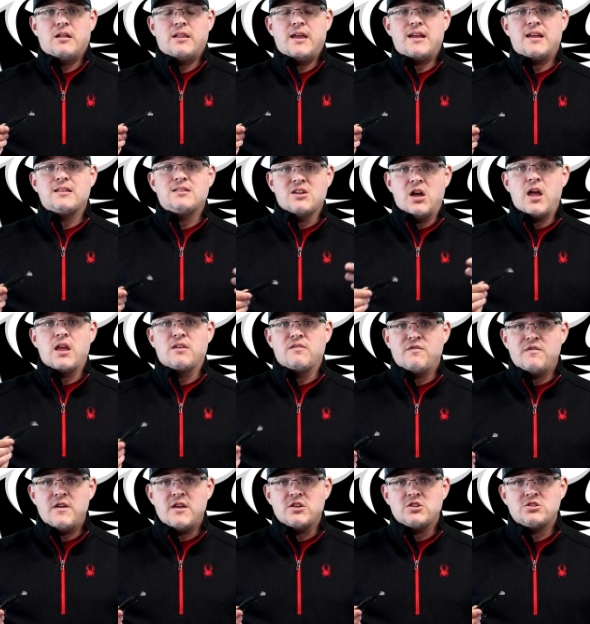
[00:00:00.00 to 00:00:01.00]
like a dying
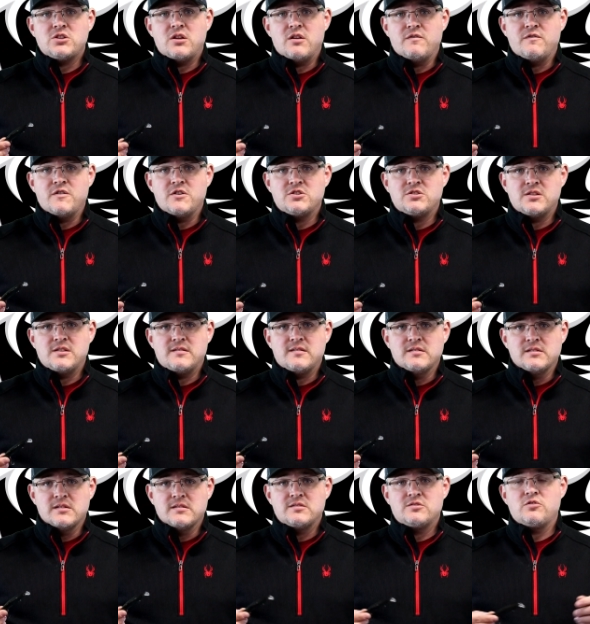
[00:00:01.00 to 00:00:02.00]
fish, a fish that's
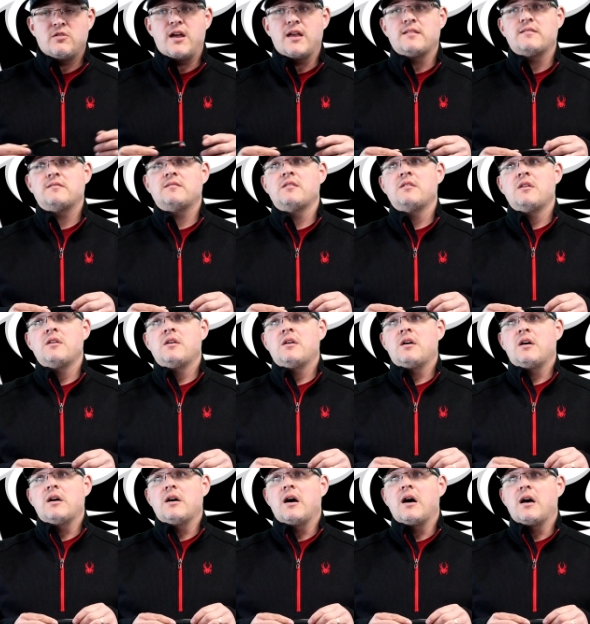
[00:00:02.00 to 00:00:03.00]
in distress,
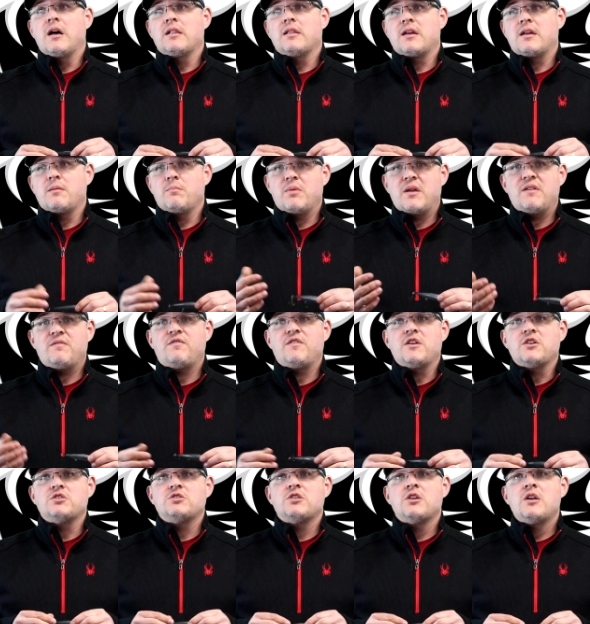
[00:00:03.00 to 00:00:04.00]
like a bait
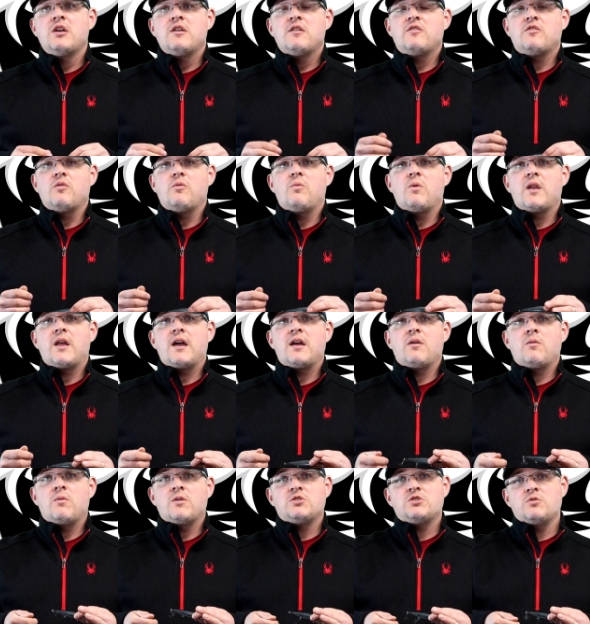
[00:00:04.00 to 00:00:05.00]
fish. So
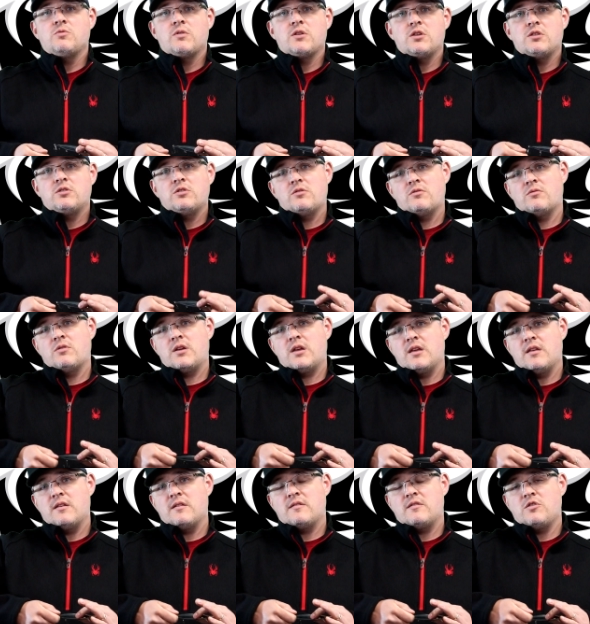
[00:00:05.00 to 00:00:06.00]
what you want to do
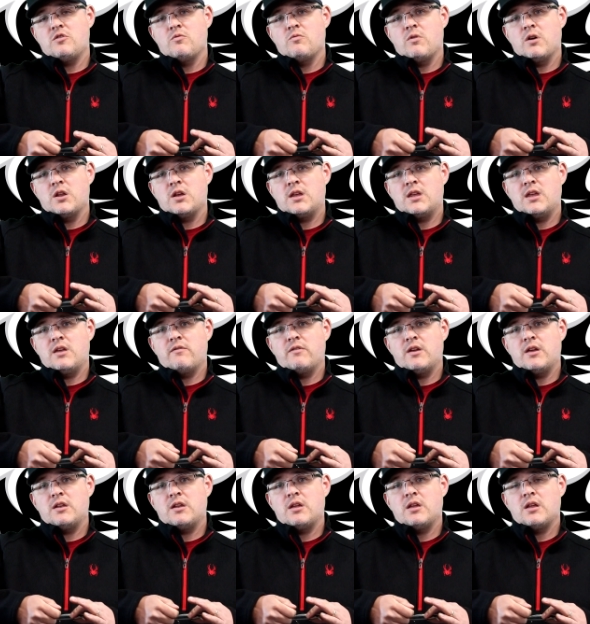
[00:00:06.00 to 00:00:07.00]
is you want to give
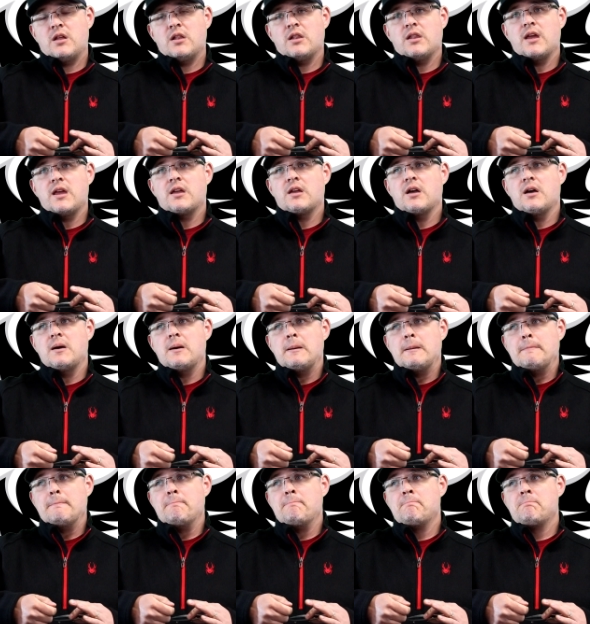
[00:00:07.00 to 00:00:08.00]
it like
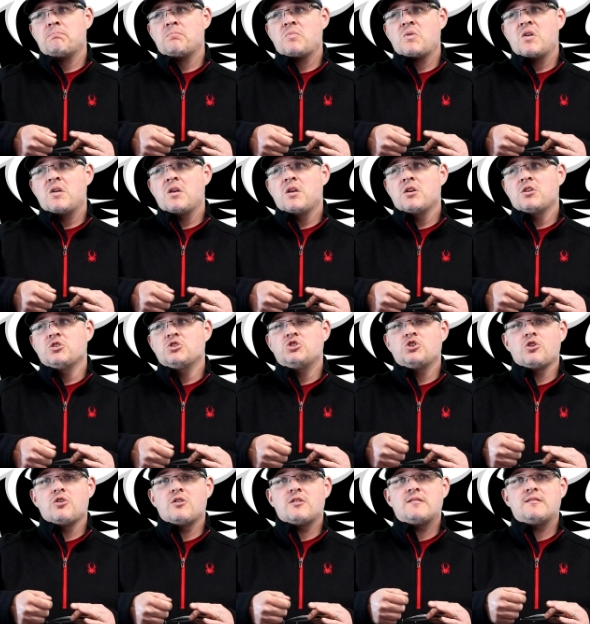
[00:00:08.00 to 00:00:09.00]

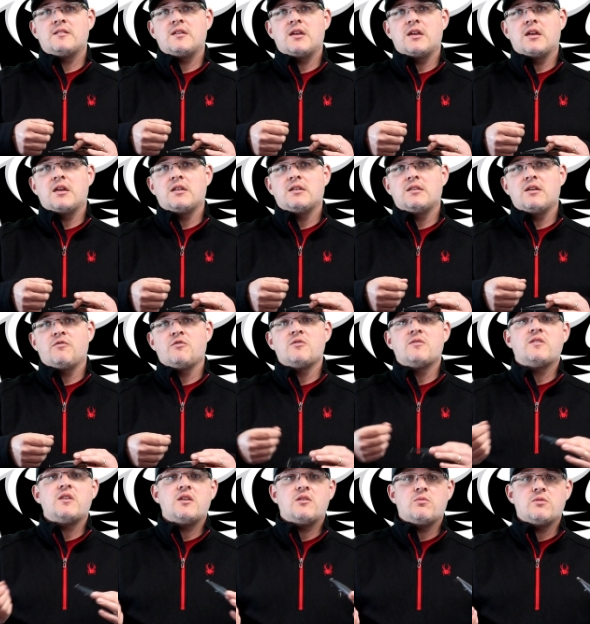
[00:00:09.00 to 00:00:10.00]
jerks in different
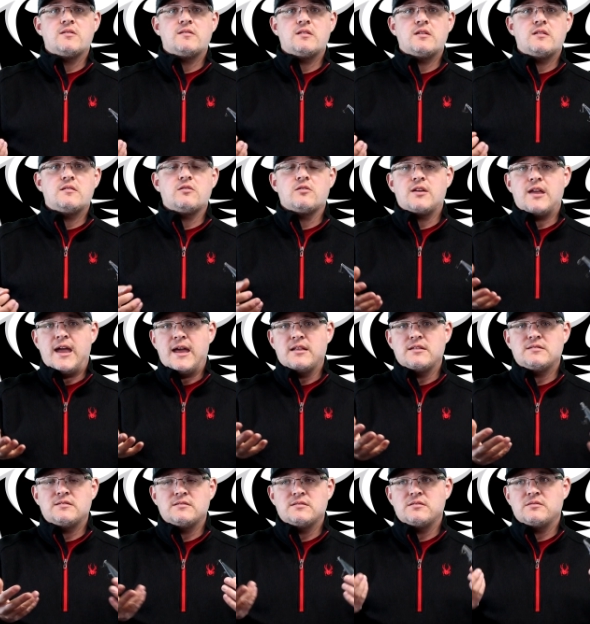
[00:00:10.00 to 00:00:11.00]
sequences or
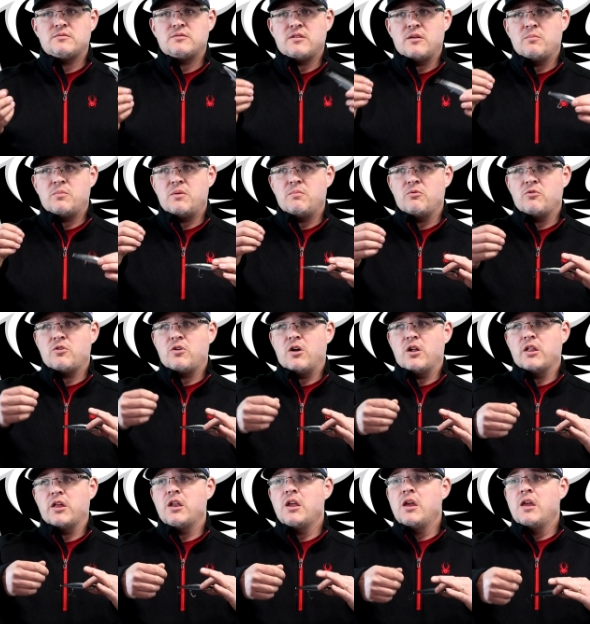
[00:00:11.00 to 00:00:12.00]
cadences, as some people
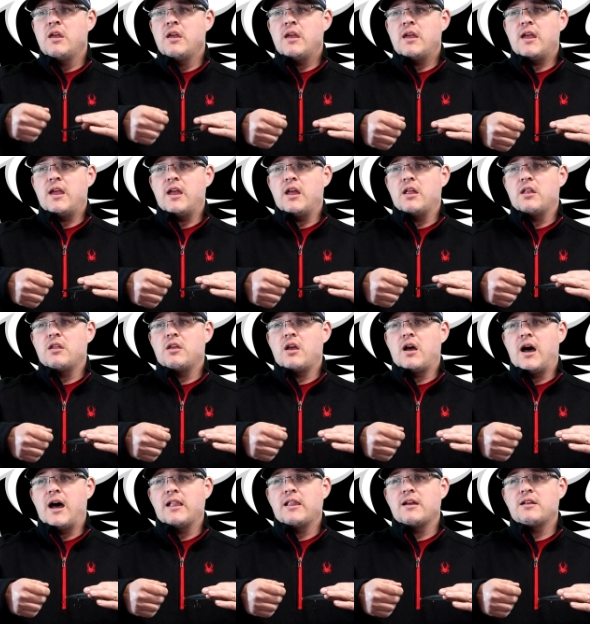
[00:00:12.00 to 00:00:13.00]
call it. And
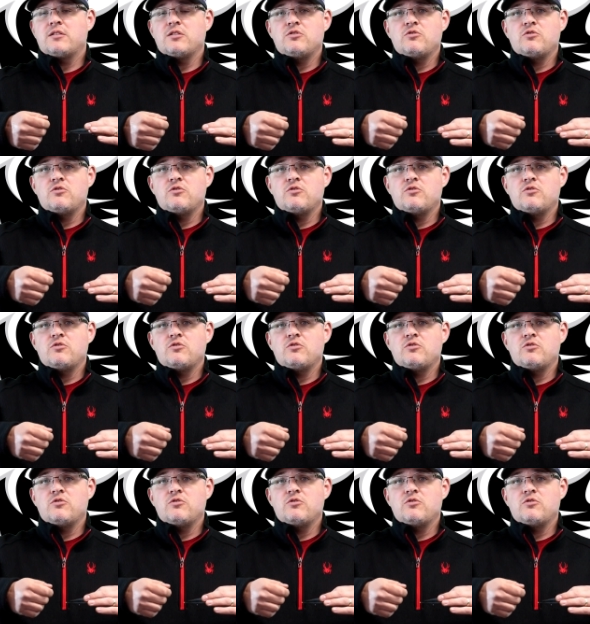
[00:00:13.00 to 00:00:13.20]
I like